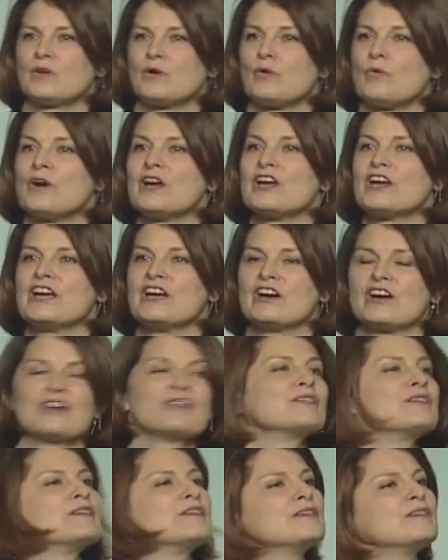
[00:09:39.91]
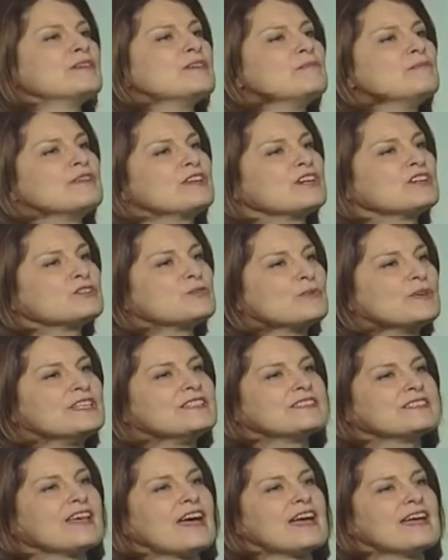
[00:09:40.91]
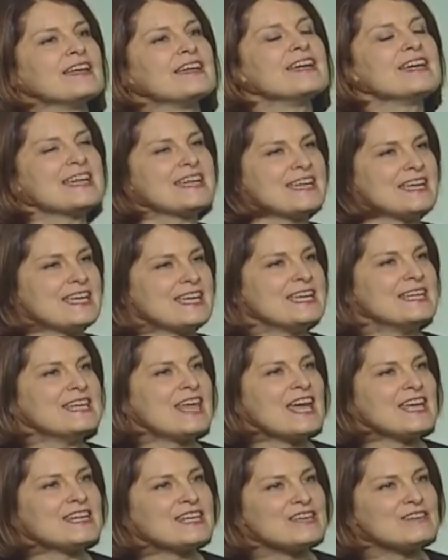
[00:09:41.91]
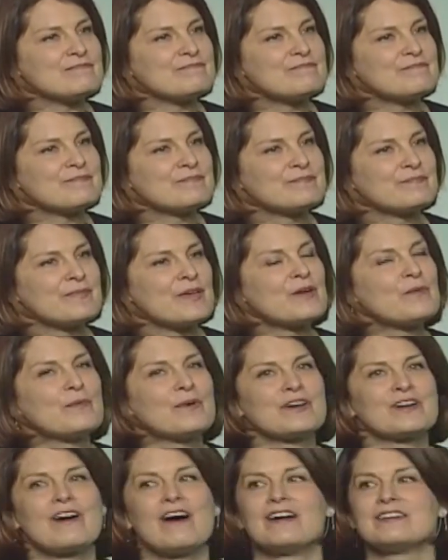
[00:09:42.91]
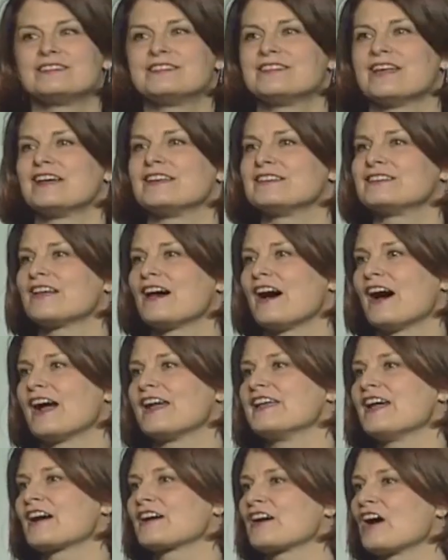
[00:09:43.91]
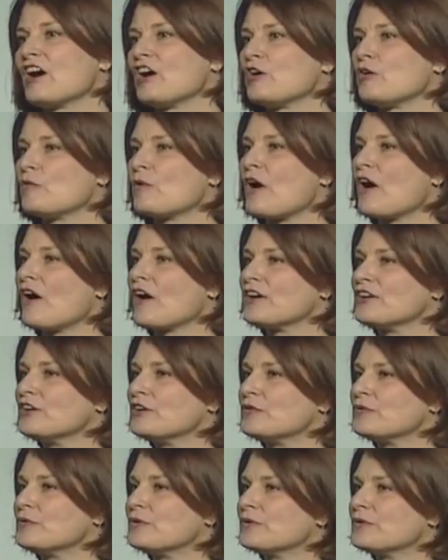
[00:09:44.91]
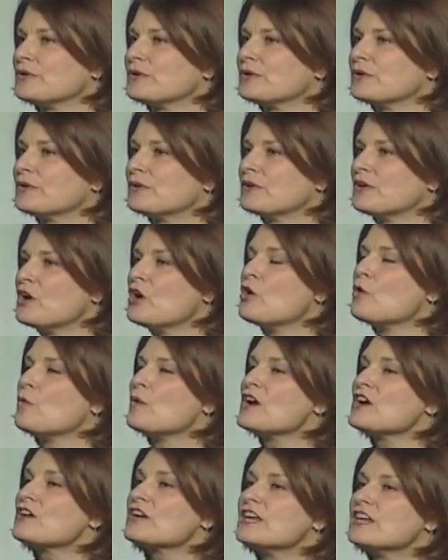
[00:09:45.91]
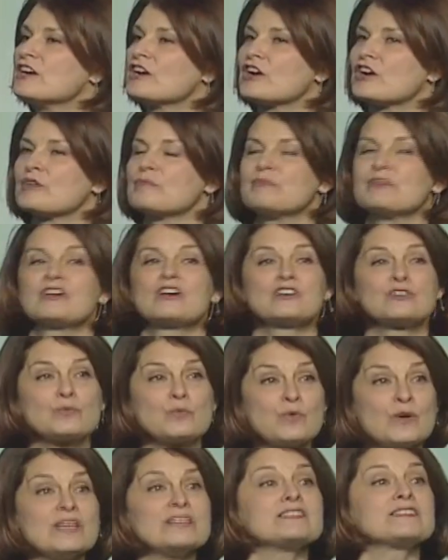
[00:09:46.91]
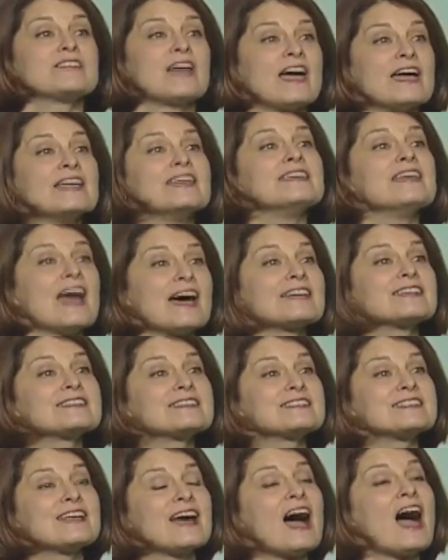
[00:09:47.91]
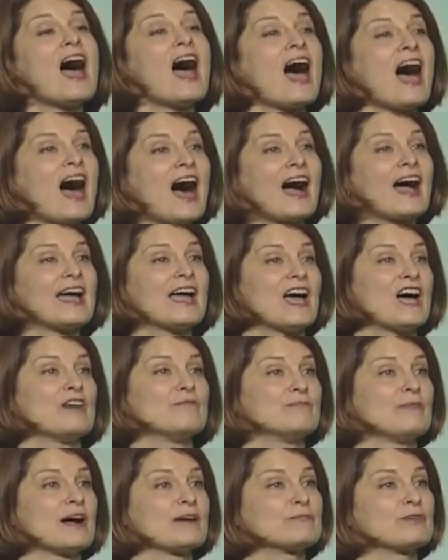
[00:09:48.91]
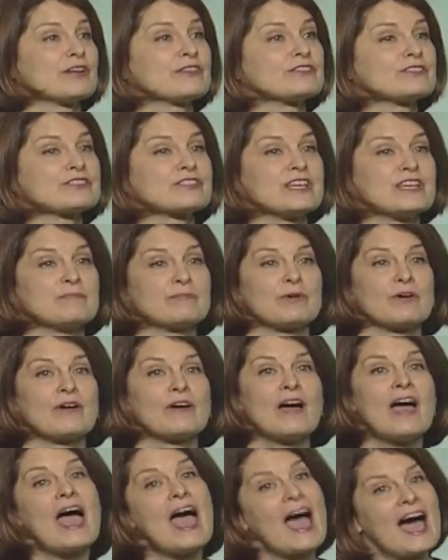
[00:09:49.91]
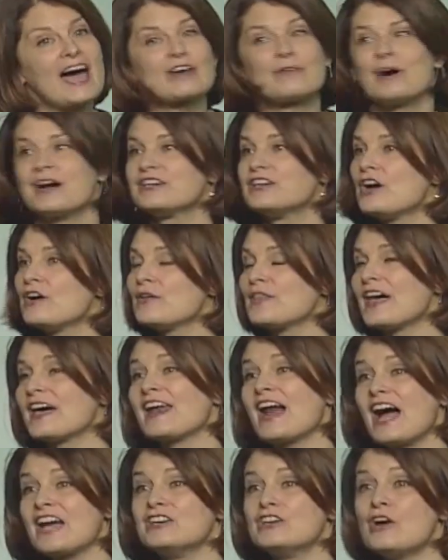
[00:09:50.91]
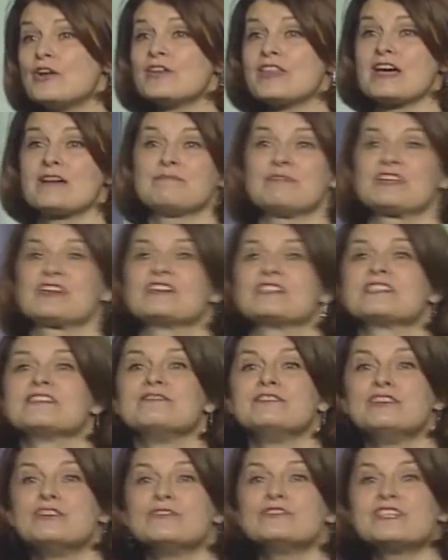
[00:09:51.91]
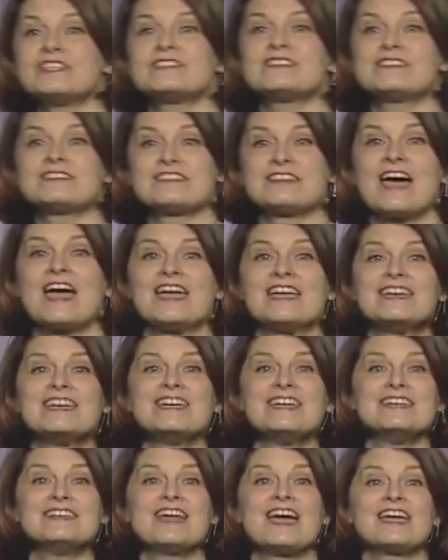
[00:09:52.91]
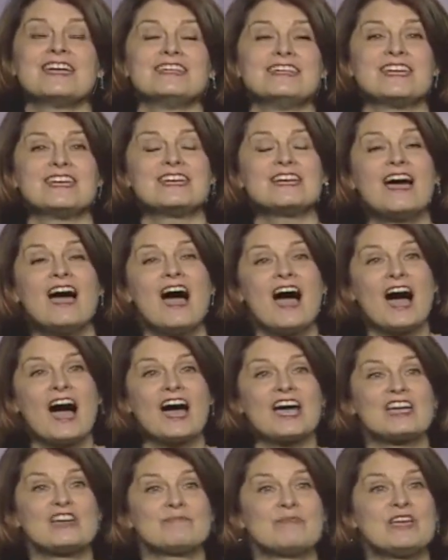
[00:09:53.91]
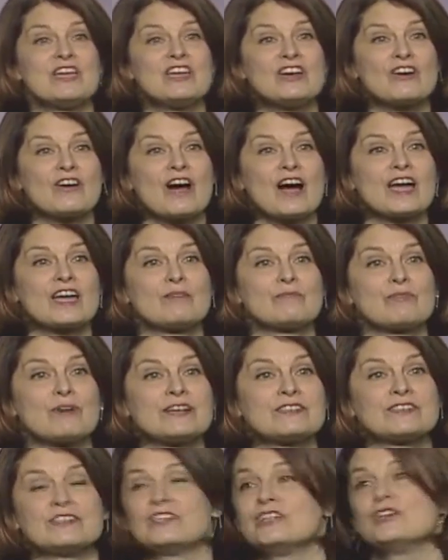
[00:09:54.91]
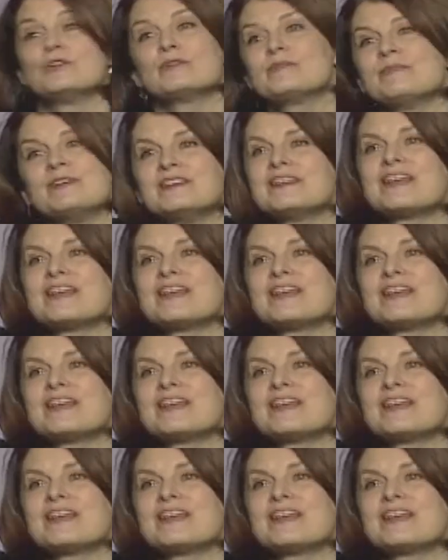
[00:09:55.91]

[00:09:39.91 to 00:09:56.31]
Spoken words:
We're here because we say, Hineni, when God says, Ayeka, where are you? We're here because we say, yes, I am my brother's keeper. How do I know that? I know that because if you didn't say, Hineni, I am here, I am present, you would be